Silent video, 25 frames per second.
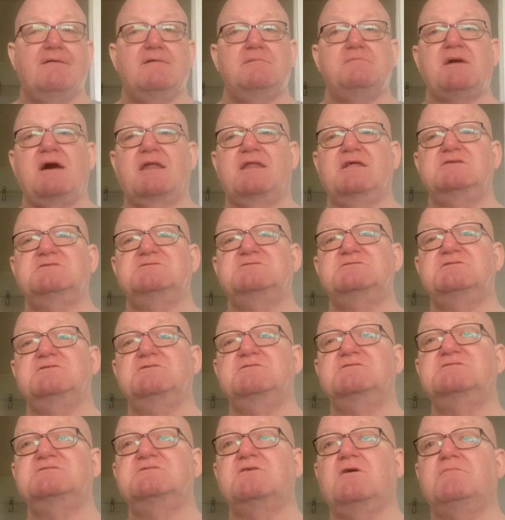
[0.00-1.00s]
managed
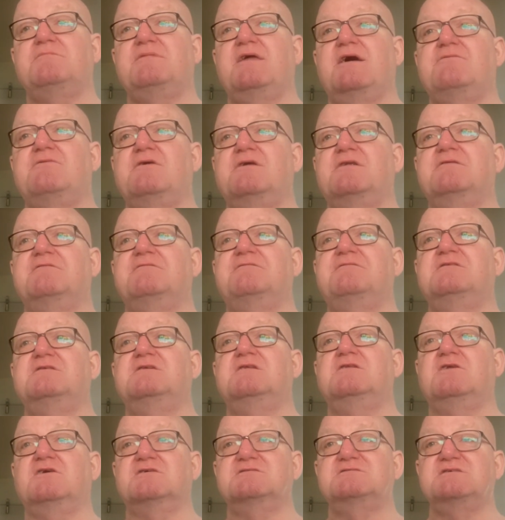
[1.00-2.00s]
to stop their run of
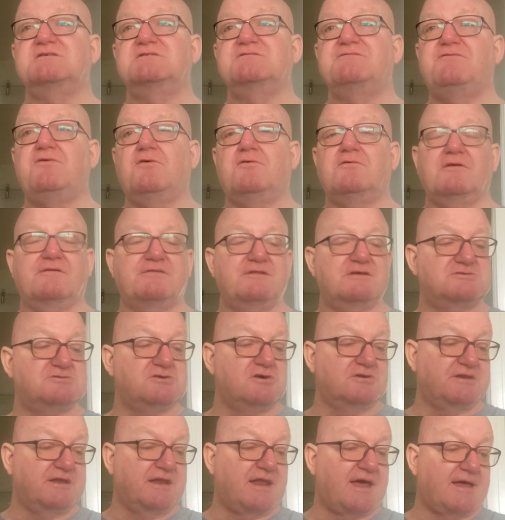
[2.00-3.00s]
losses. 4 on the
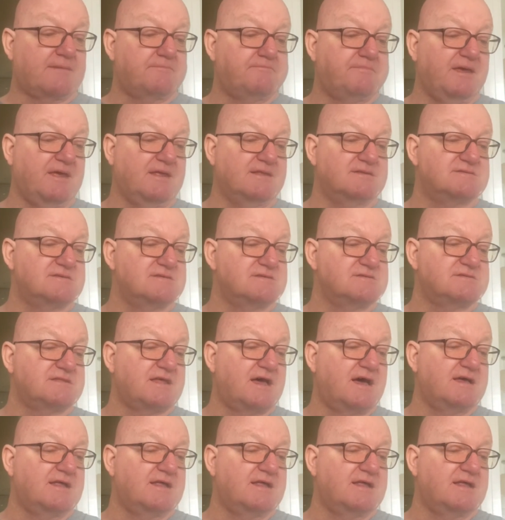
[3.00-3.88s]
trot it had been since